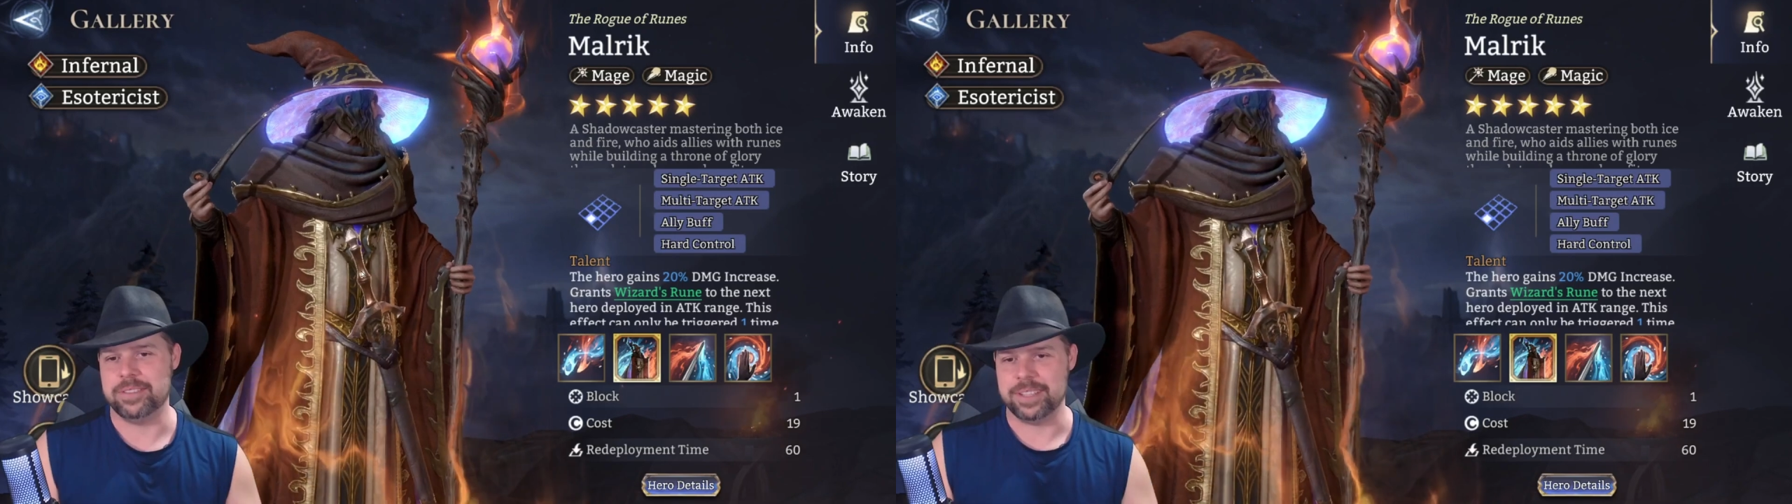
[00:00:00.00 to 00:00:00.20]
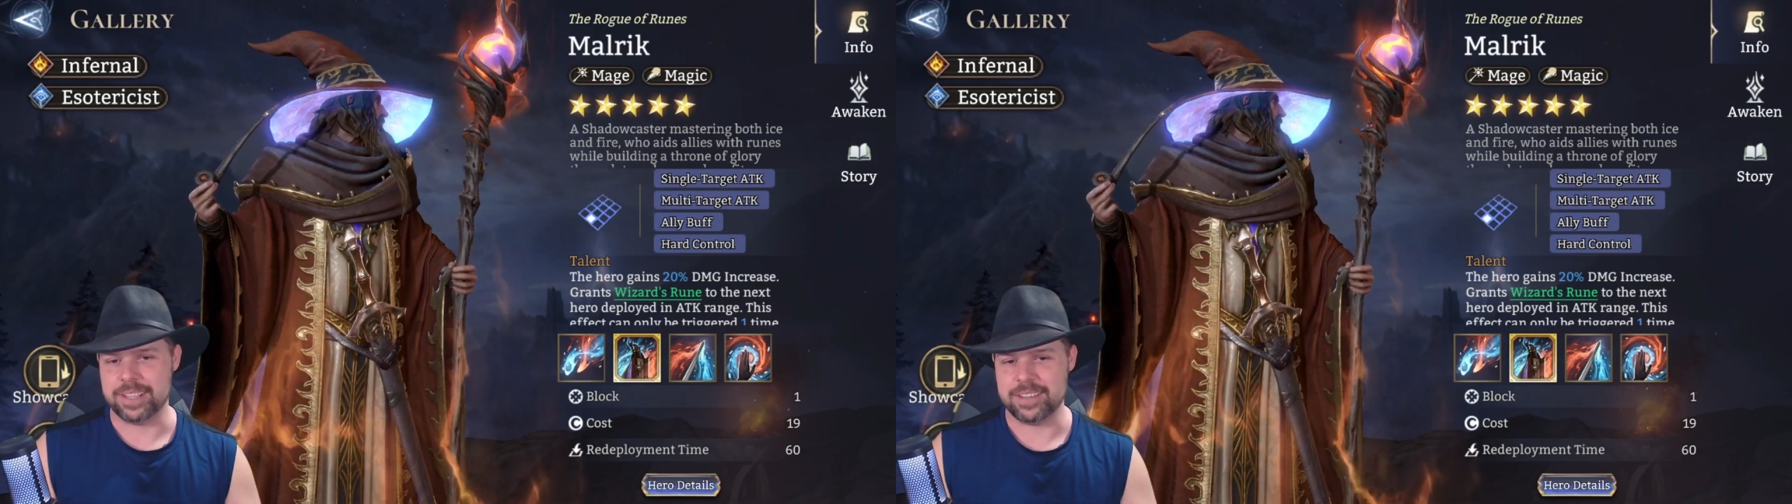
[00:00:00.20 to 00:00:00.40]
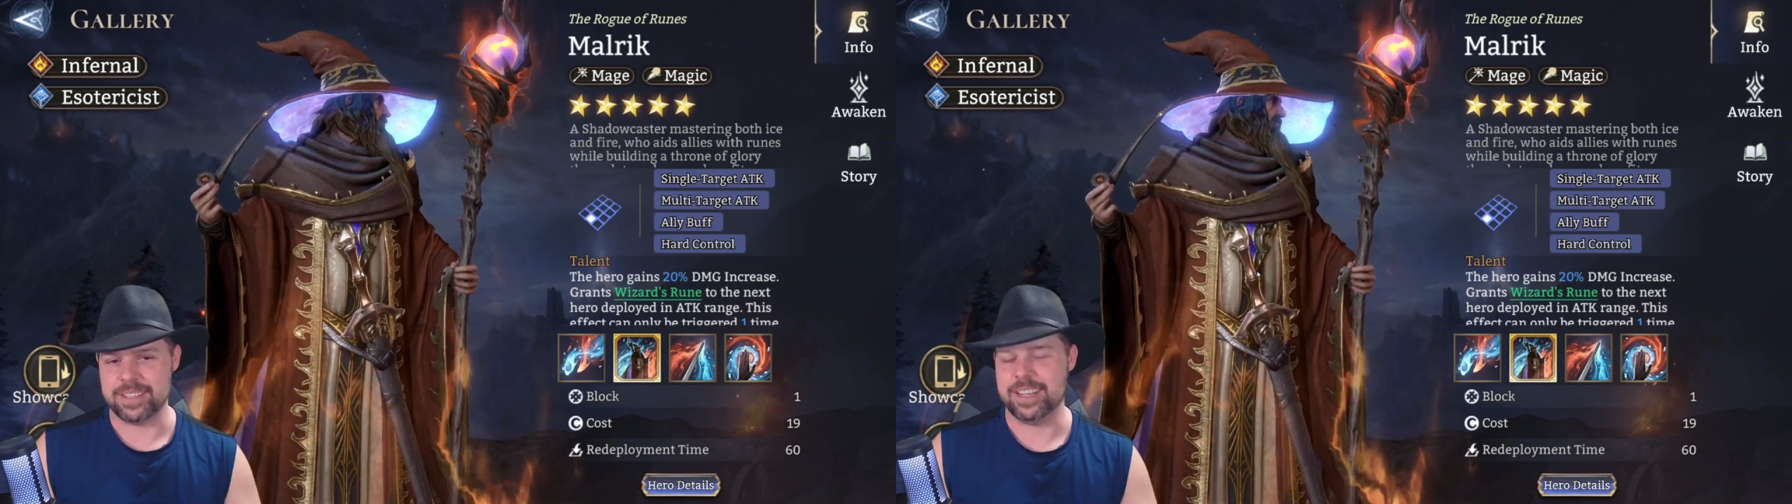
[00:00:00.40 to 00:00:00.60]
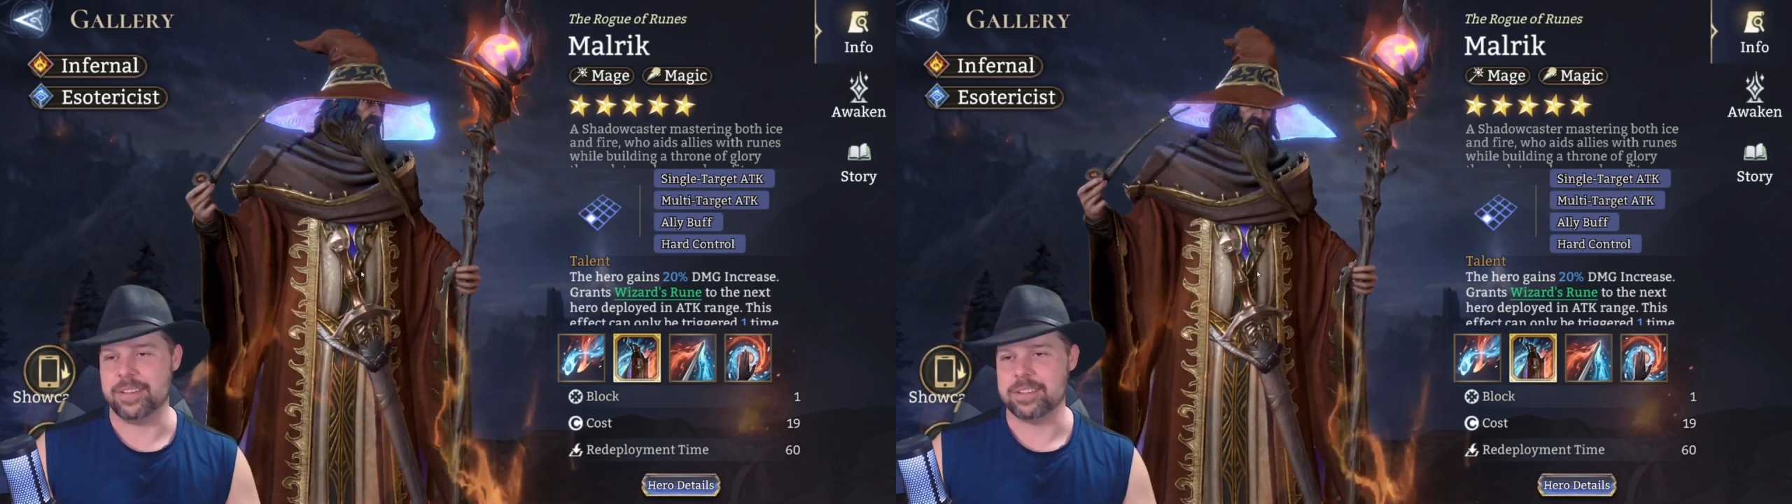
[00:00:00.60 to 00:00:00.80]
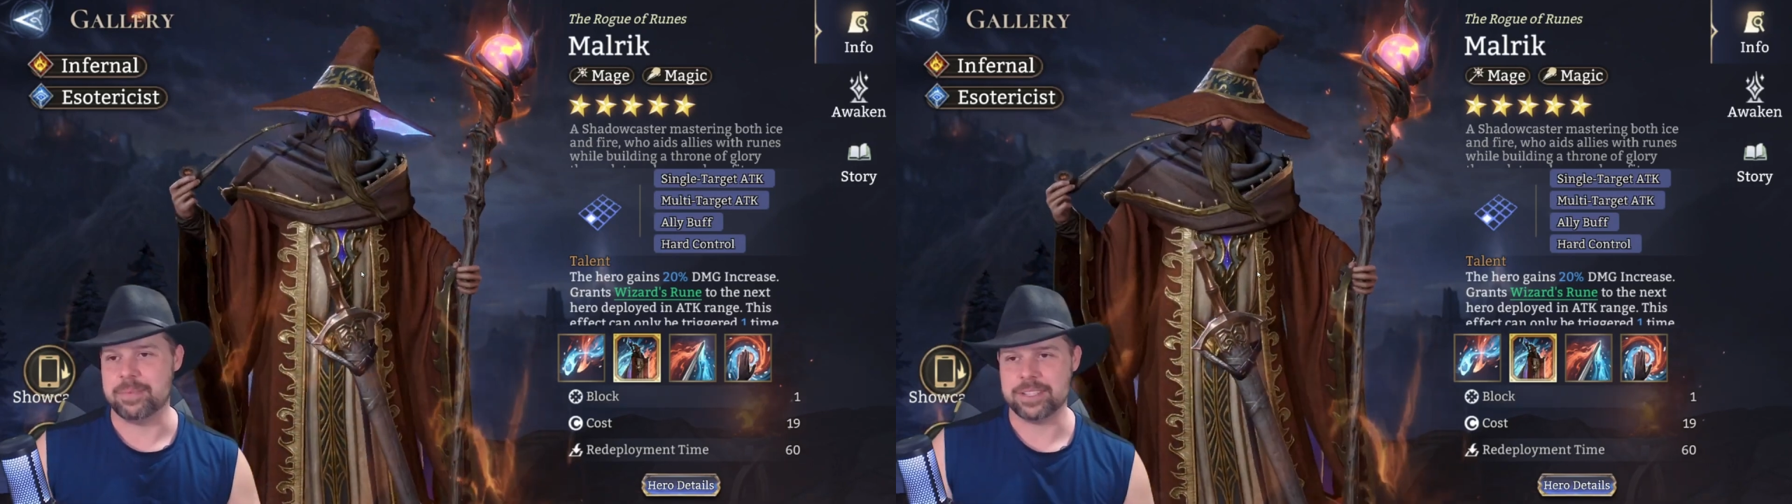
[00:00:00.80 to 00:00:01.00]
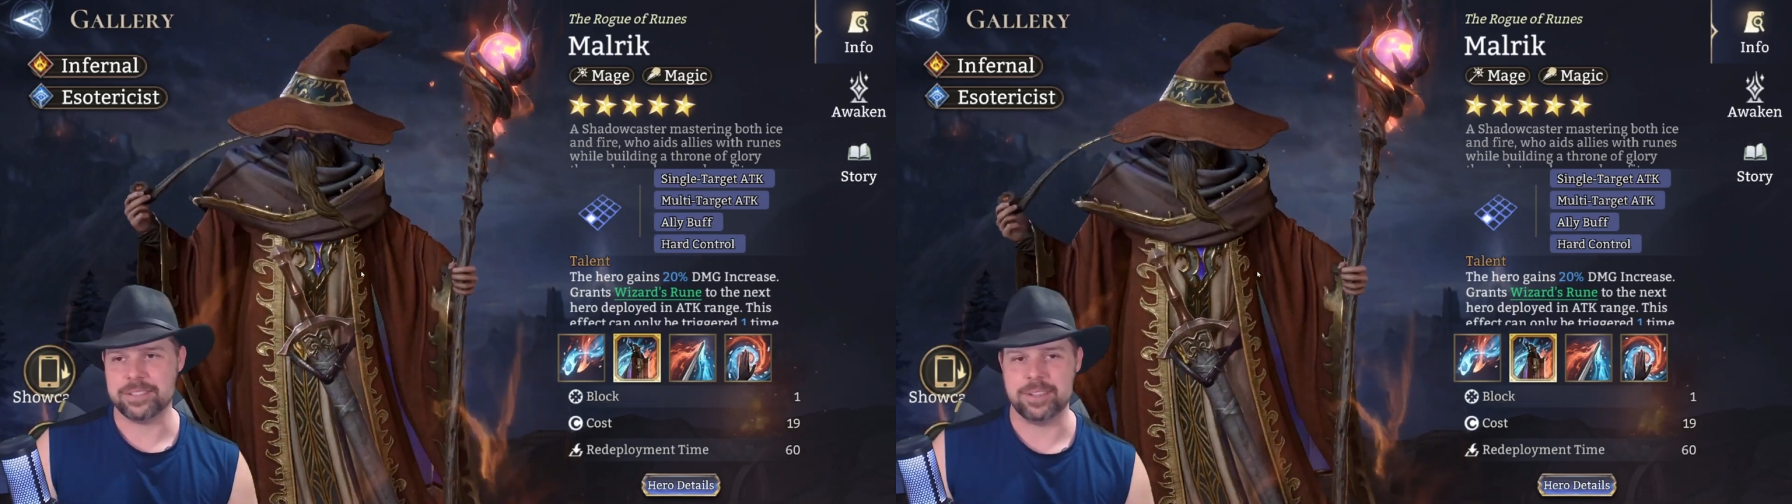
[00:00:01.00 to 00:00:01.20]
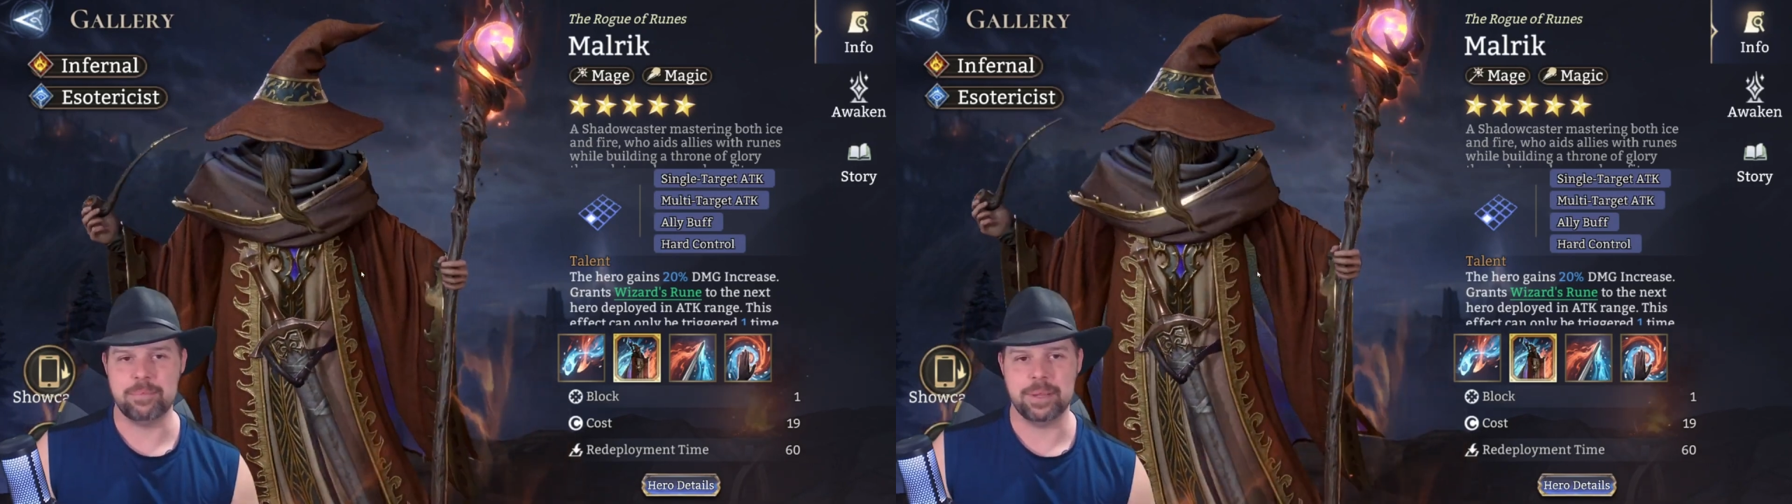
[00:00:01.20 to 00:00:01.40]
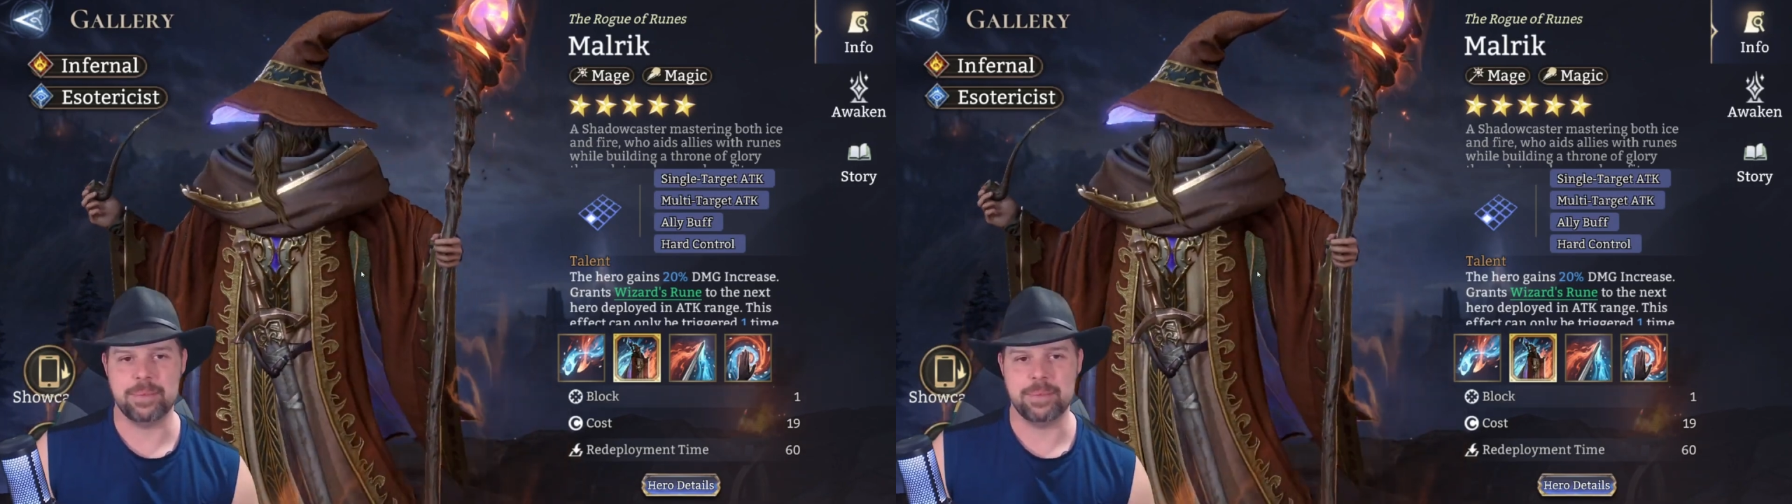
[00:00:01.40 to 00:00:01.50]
thing. I think I have to make sure I pick